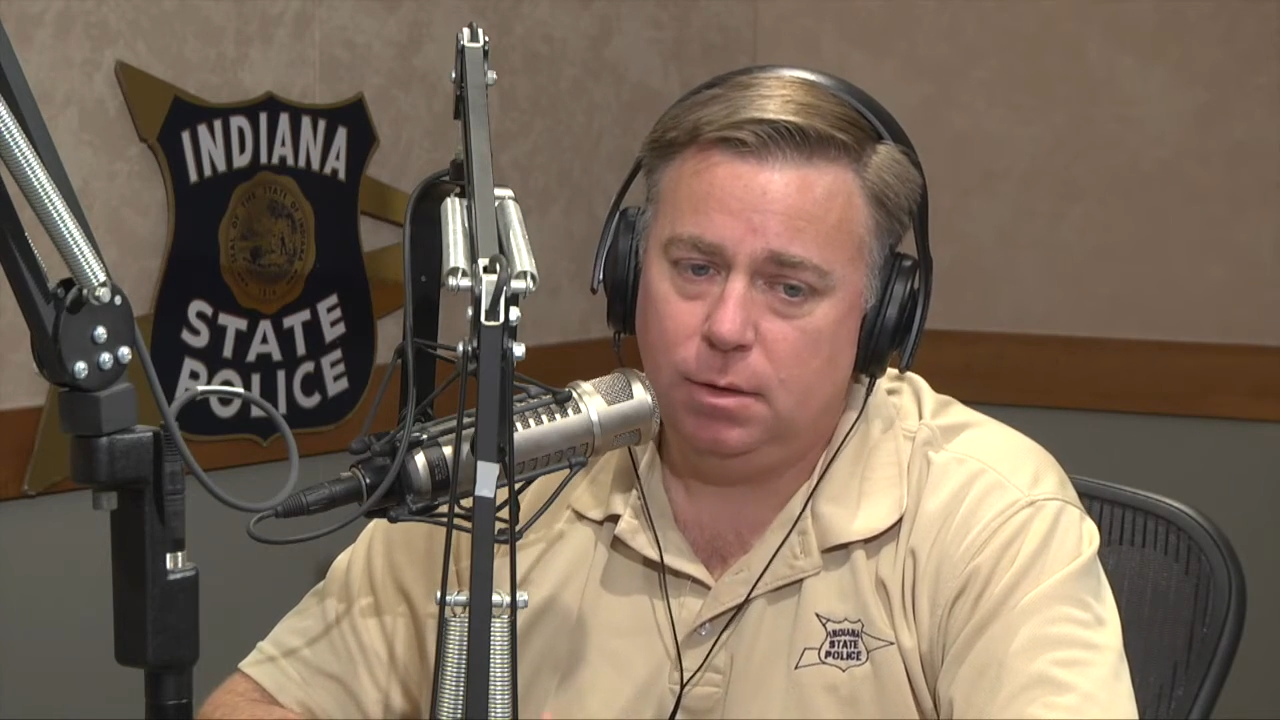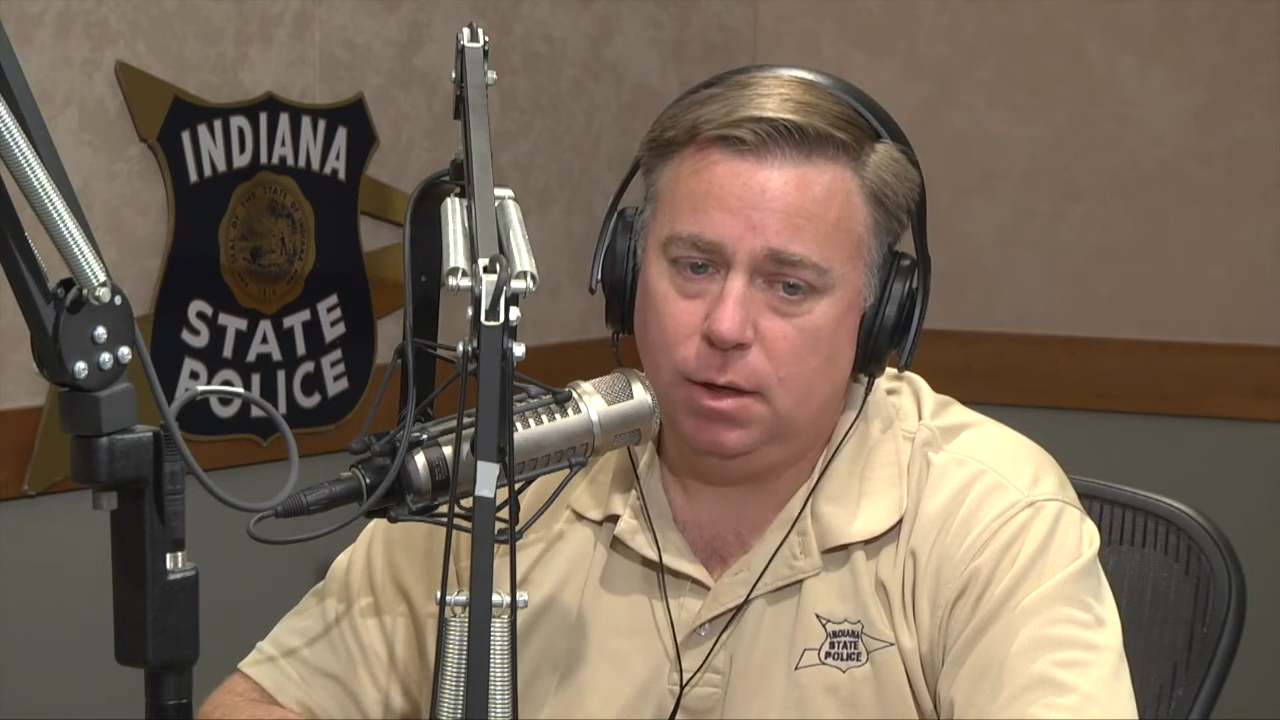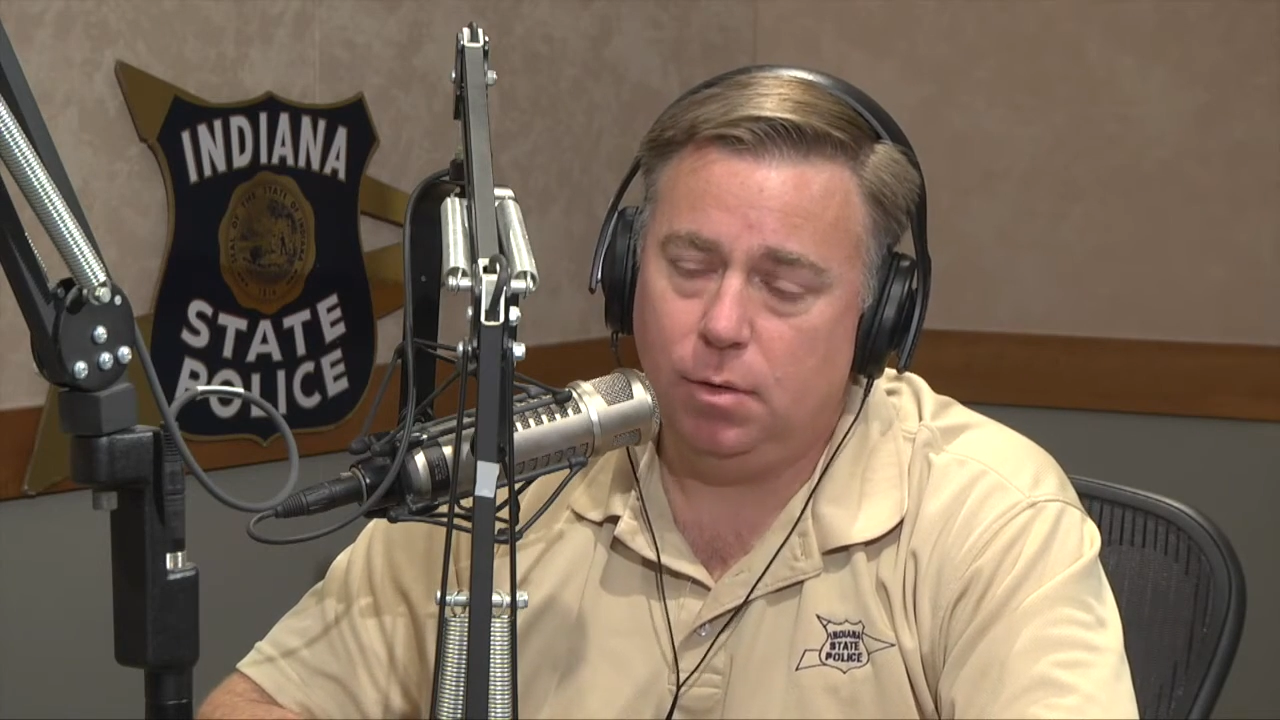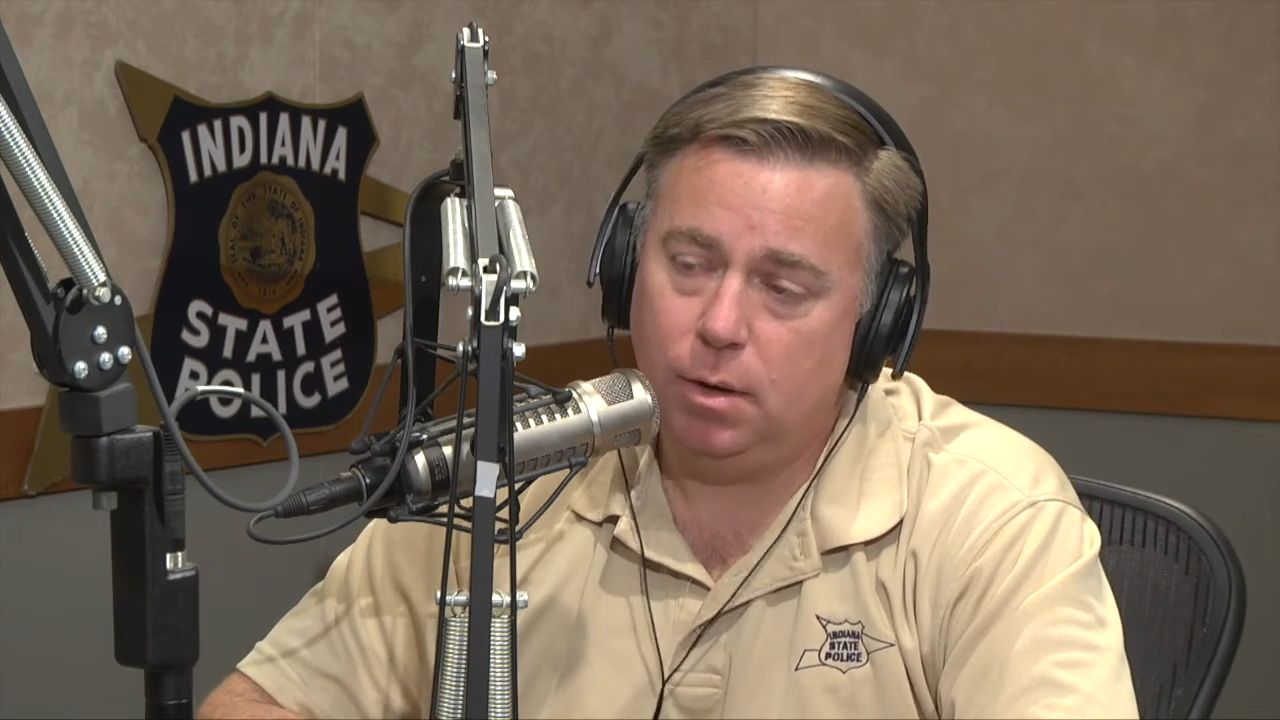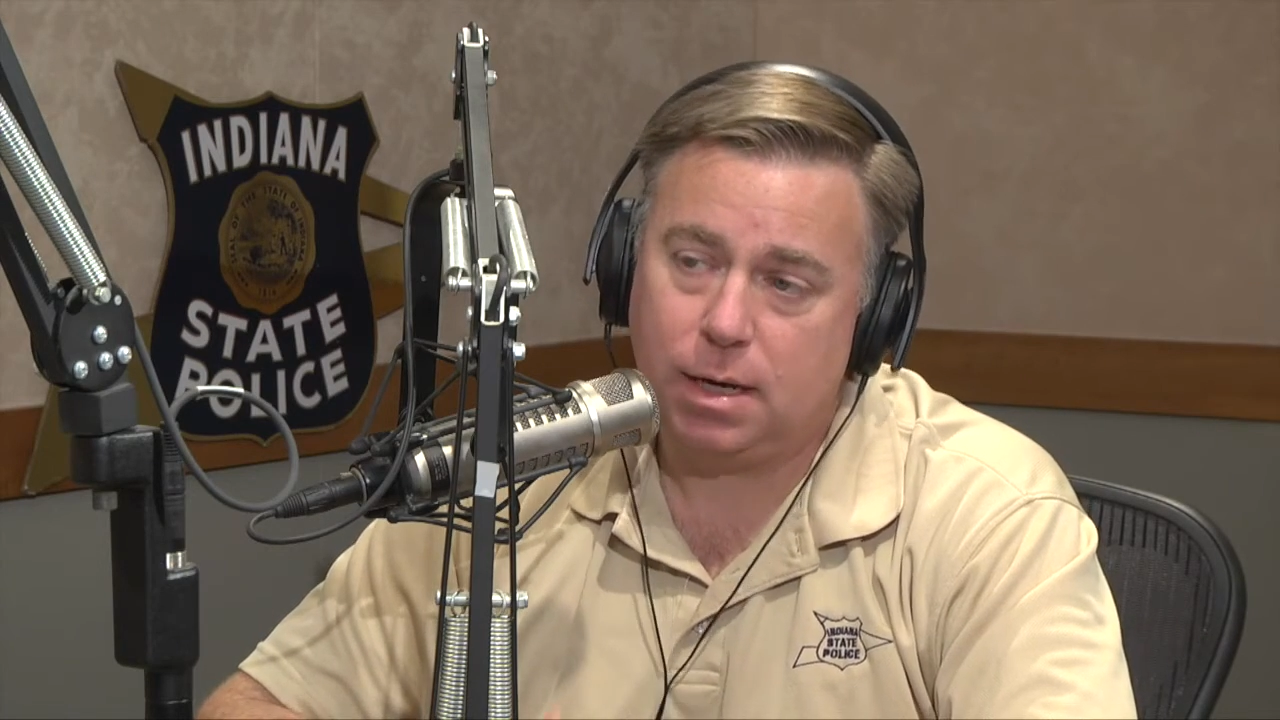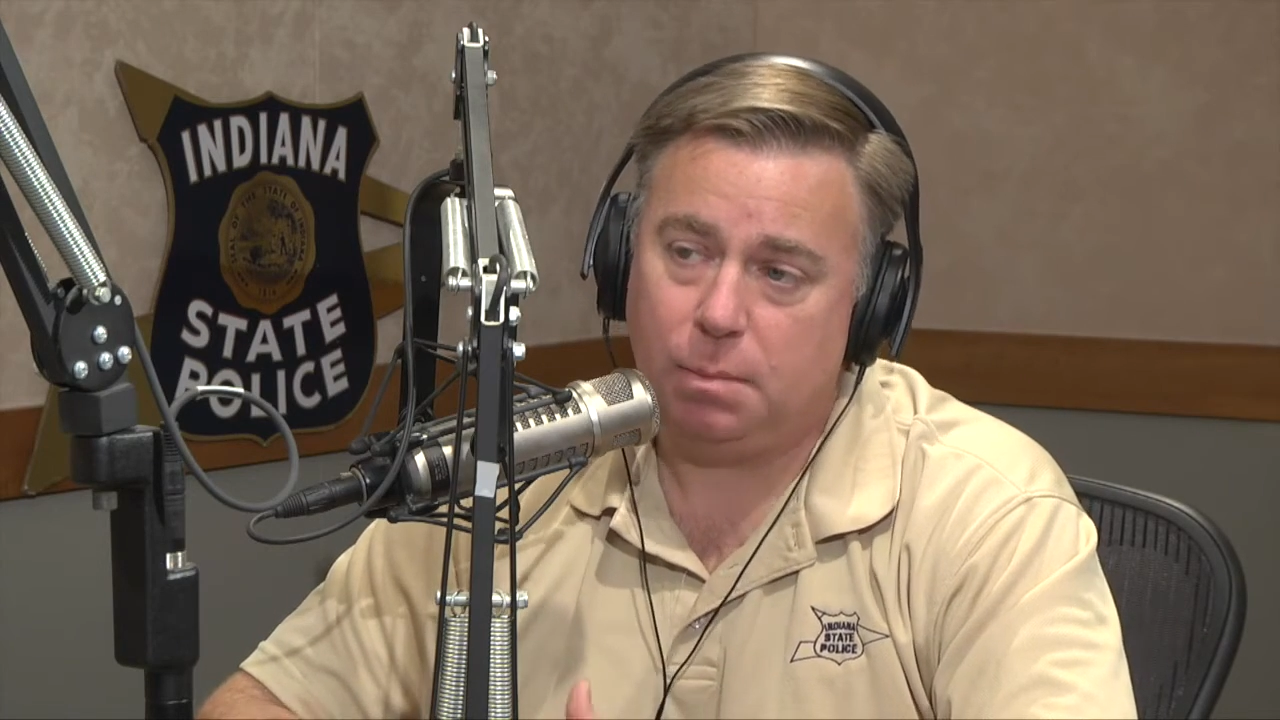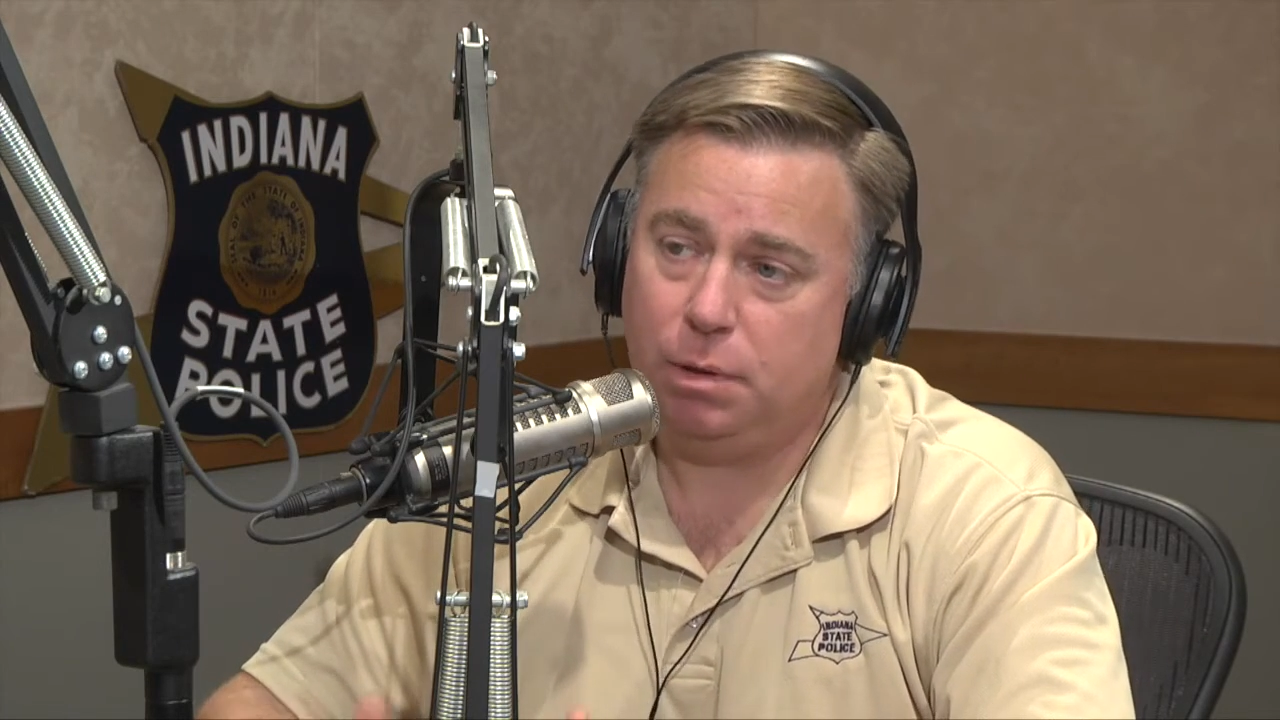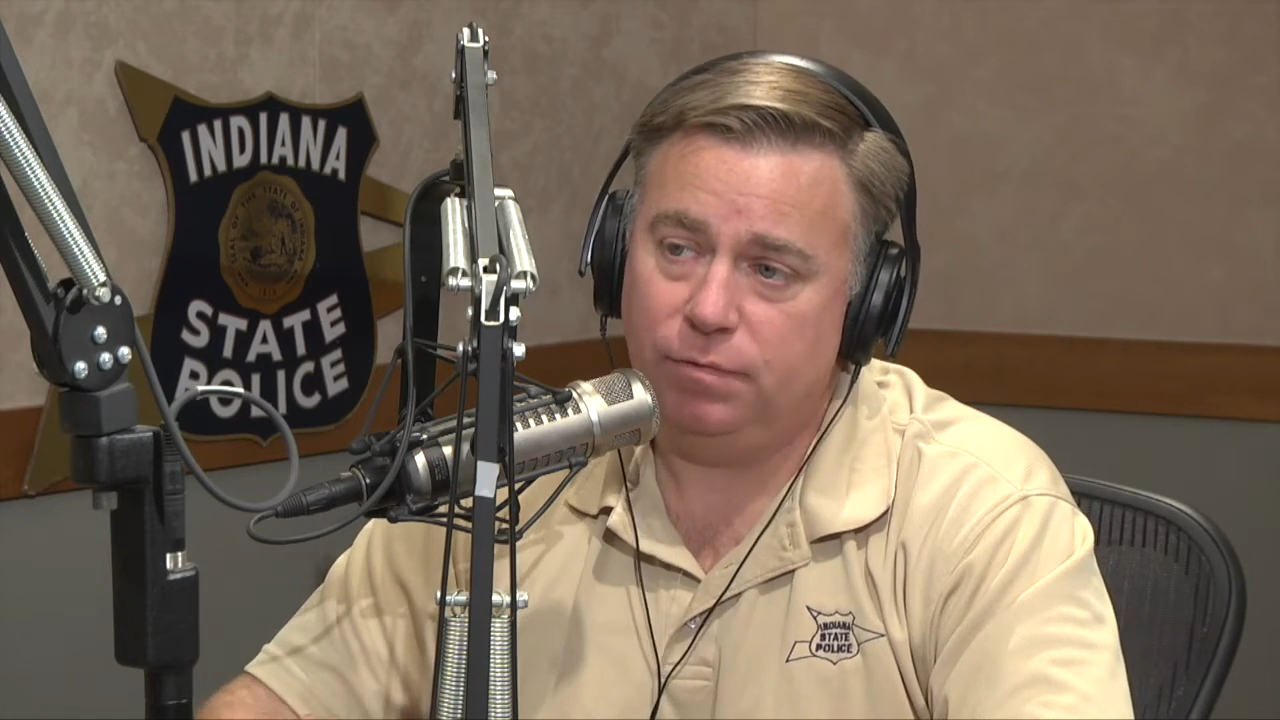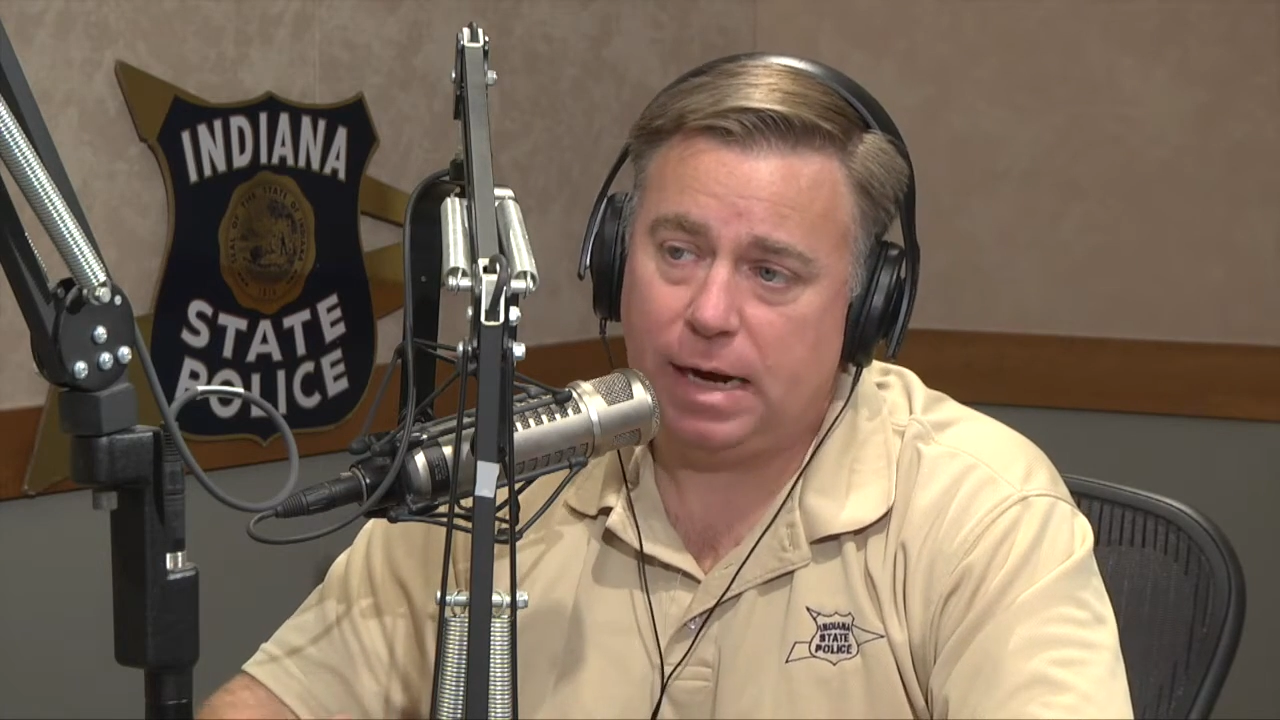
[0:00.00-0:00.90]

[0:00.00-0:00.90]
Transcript: you know, a couple of